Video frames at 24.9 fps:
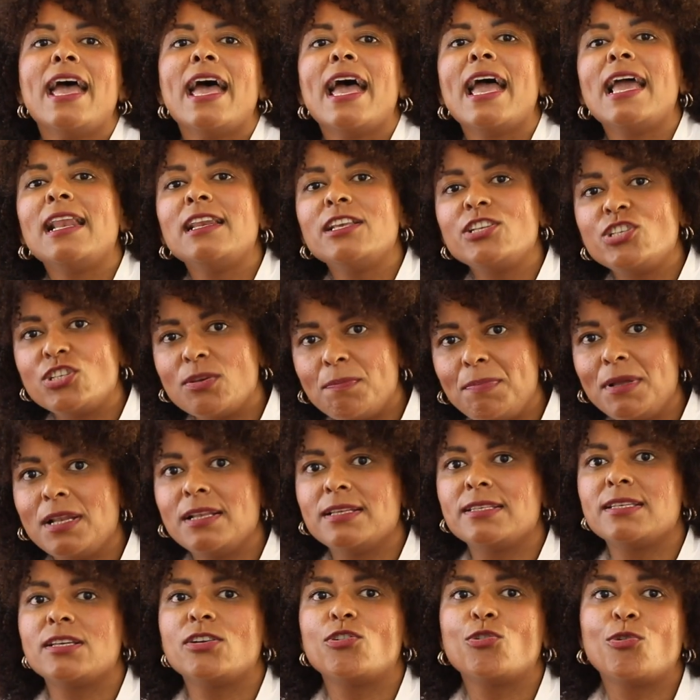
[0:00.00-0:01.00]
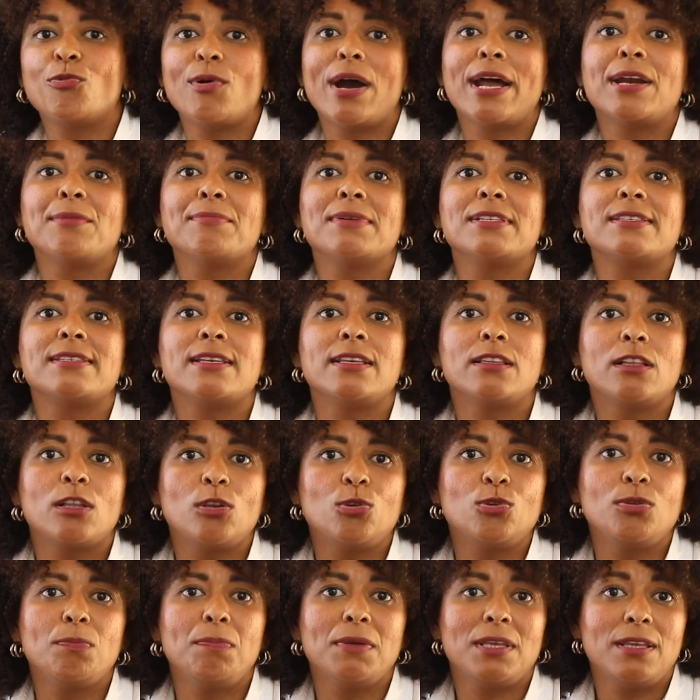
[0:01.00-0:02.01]
Eligibility requirements
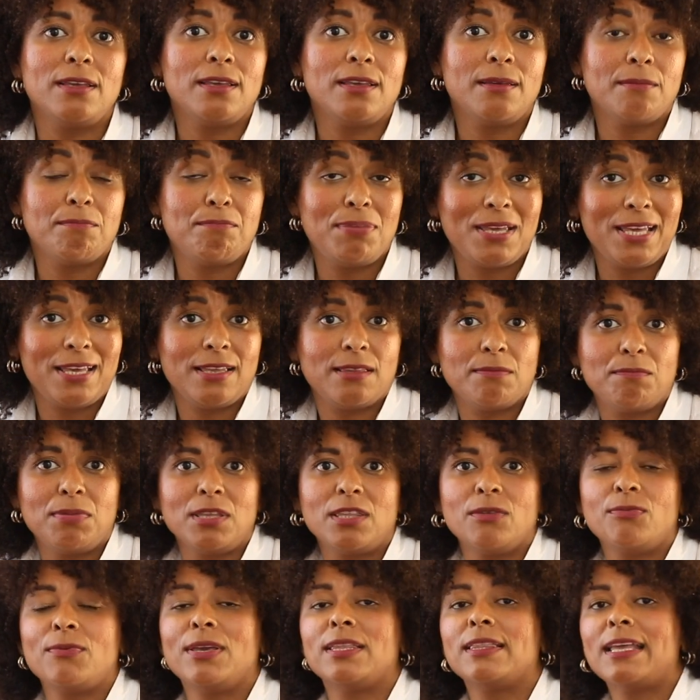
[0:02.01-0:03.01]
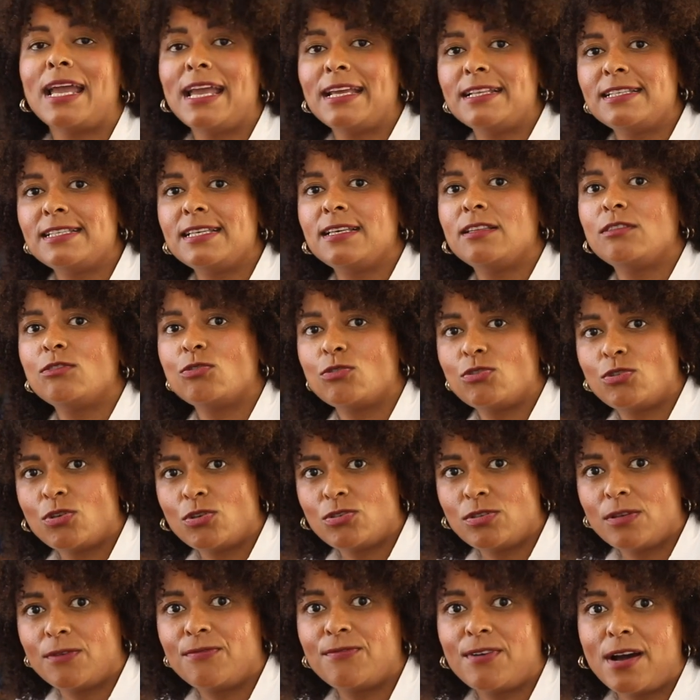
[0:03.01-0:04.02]
include being between 18 to
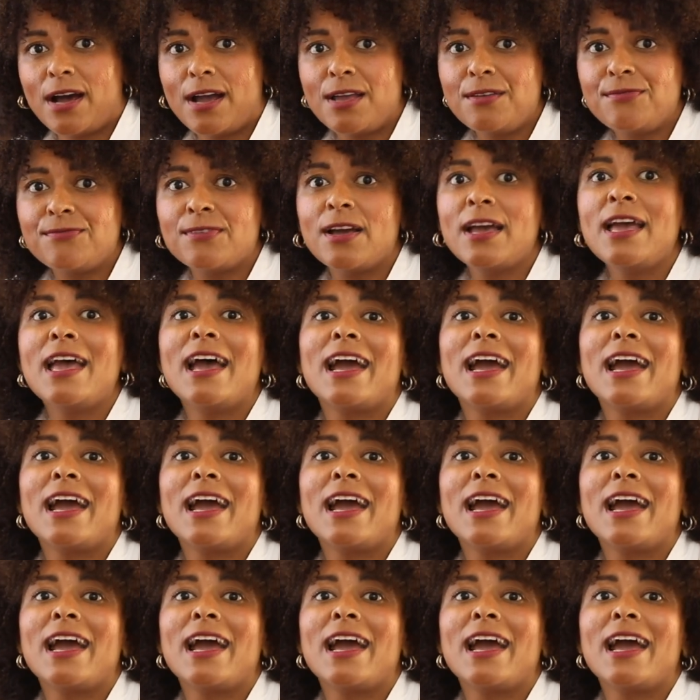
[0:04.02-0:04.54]
35,